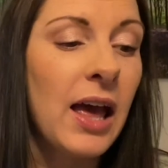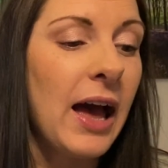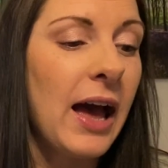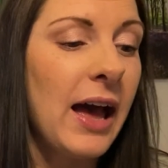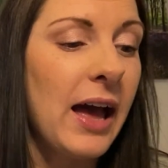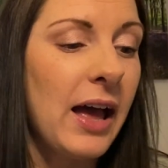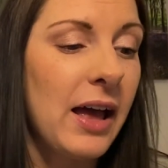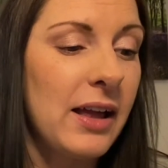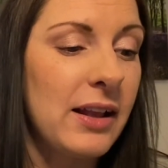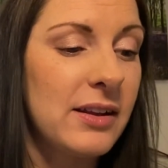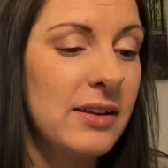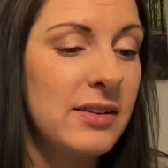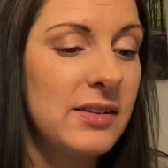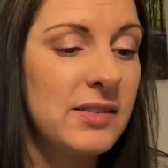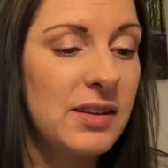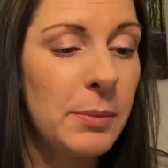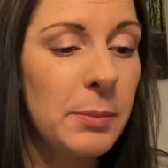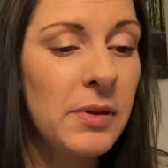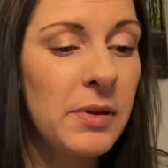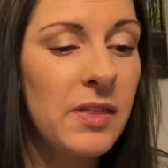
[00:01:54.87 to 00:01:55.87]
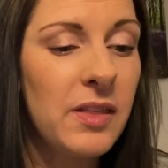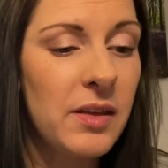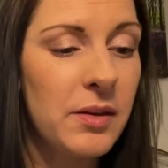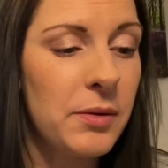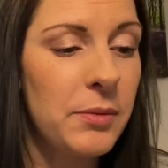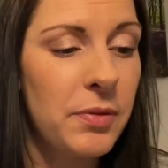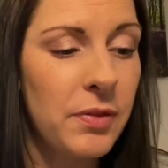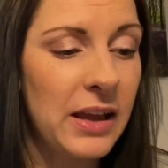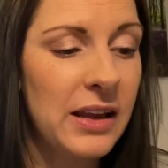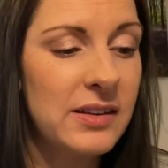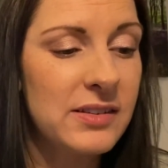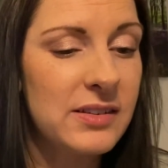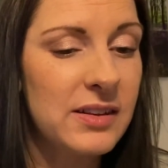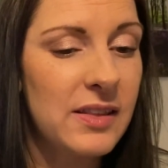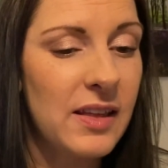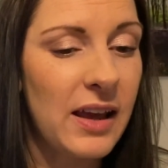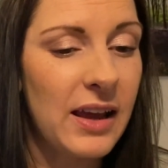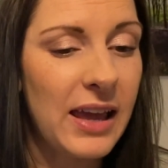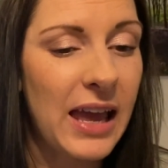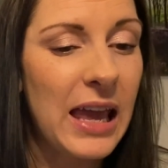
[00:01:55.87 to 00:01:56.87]
And some of the things
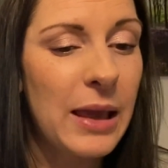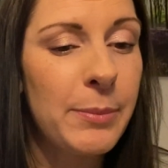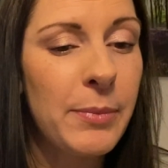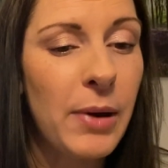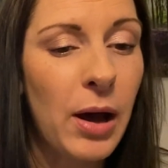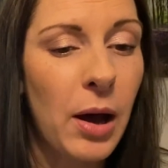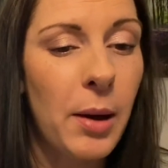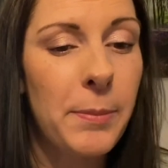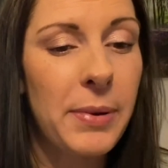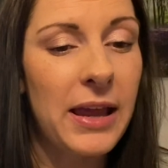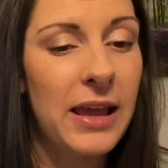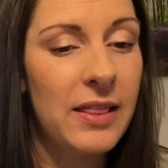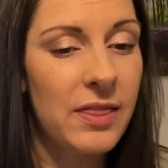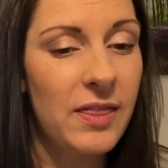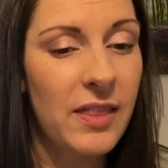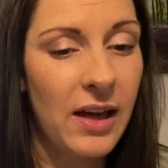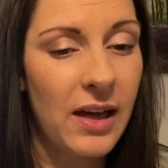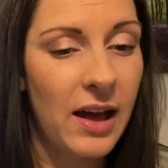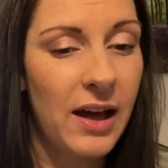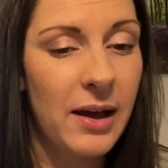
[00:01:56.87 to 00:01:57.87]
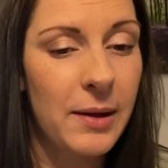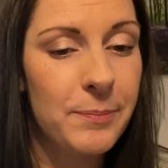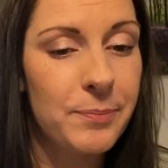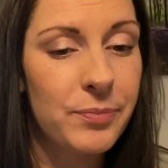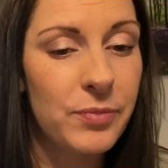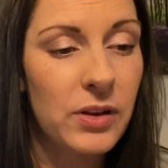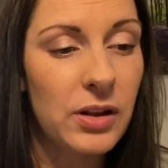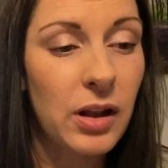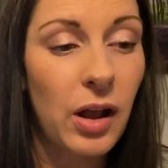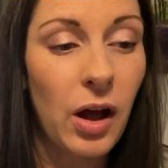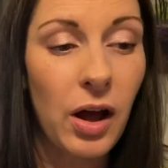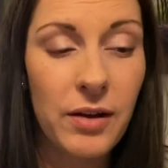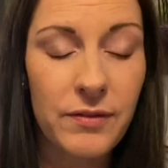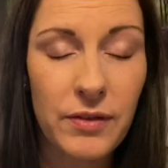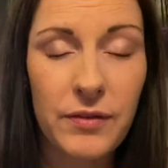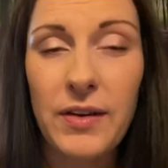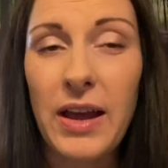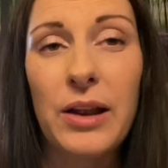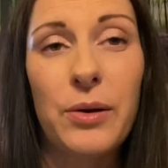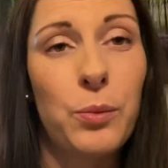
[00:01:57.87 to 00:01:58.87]
that came up in that live
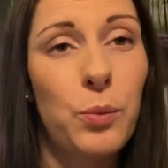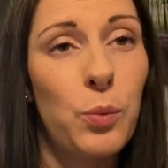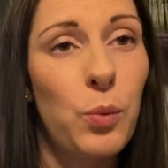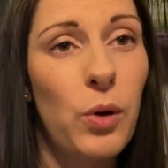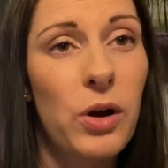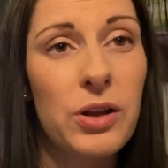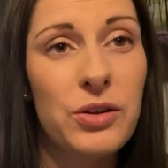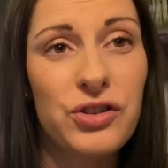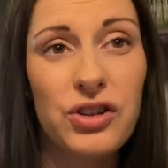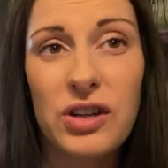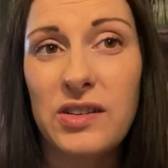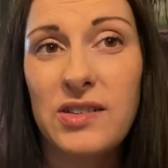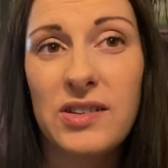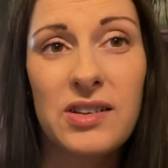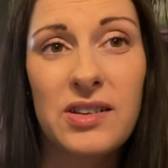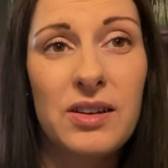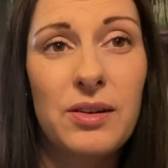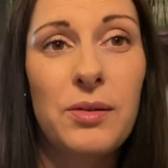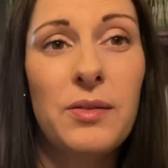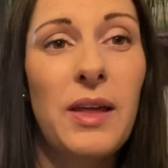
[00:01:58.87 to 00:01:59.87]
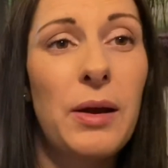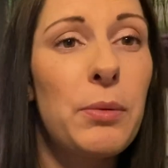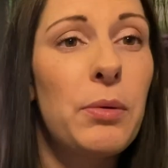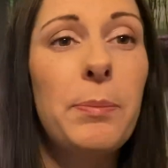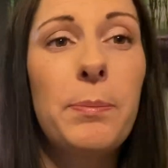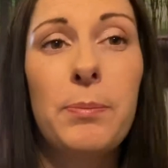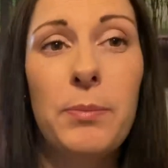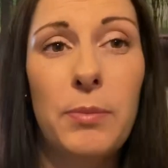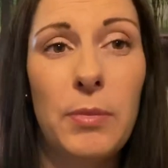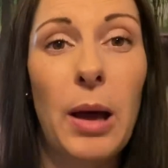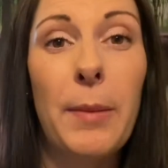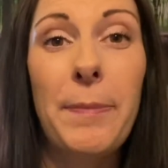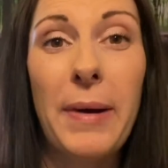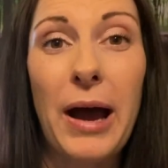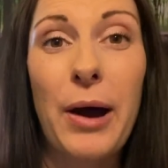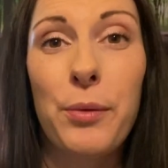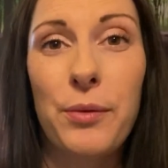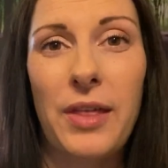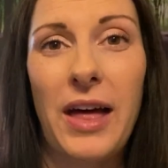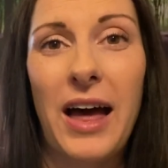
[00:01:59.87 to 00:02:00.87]
event were they were
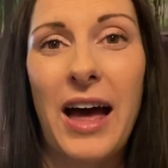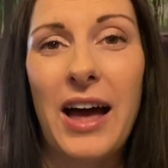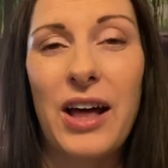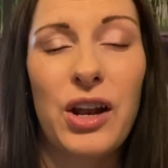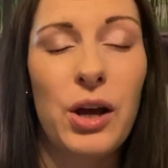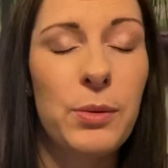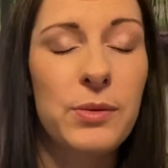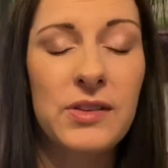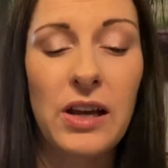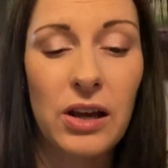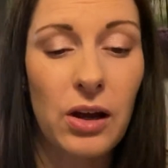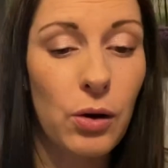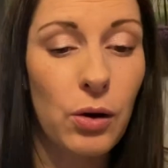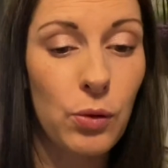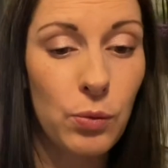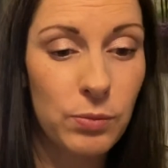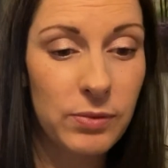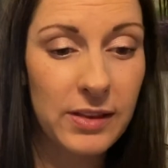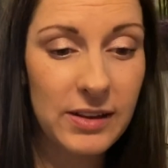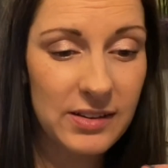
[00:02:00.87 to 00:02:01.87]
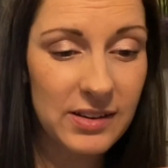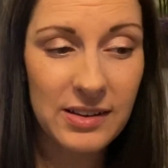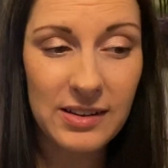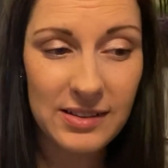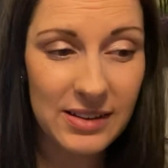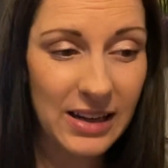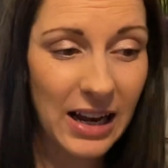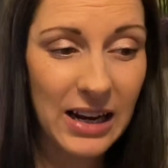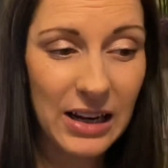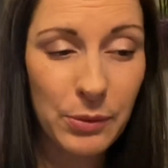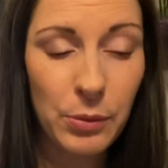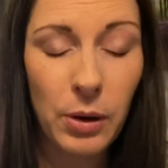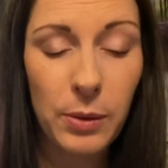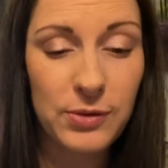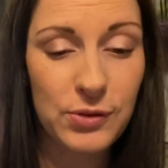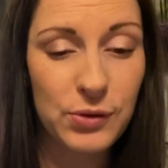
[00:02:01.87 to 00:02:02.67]
about that, and I was like, oh, this is exactly what I was